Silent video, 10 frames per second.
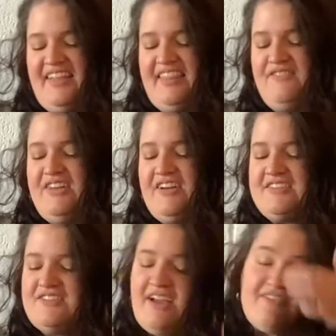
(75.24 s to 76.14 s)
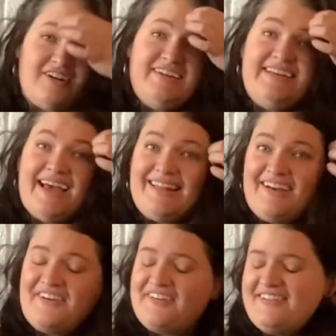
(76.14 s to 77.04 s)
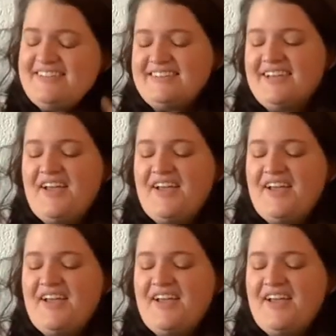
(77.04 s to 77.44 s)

Then we also have our yellows.